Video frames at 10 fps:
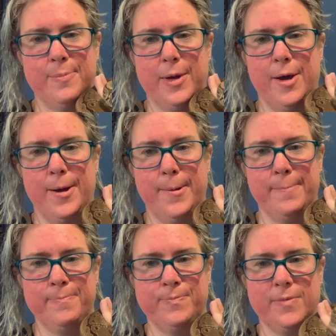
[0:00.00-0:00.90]
But
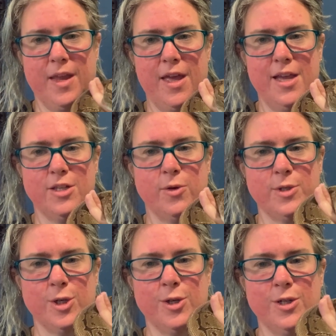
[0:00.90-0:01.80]
it's
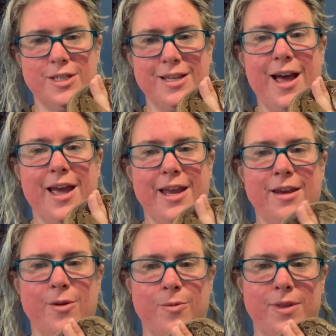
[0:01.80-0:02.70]
always a good sign
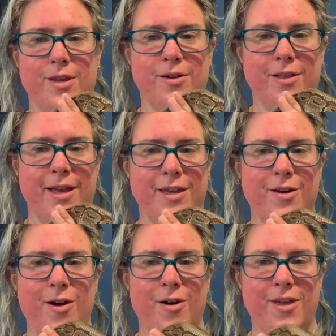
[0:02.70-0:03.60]
when they're like,
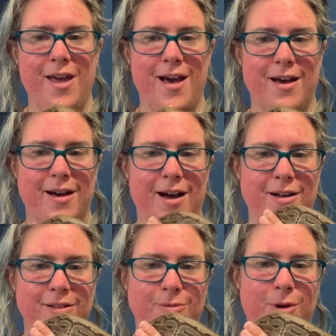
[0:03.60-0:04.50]
oh yeah,
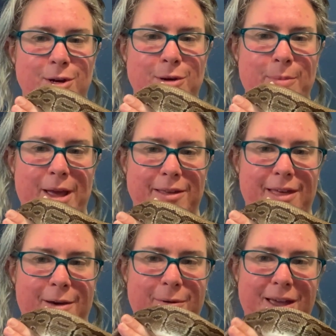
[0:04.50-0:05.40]
I'll wander back
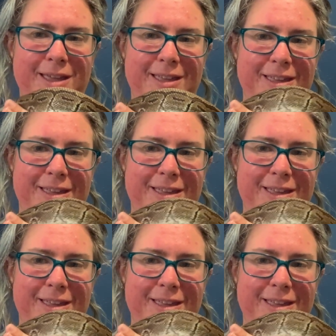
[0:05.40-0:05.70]
that way.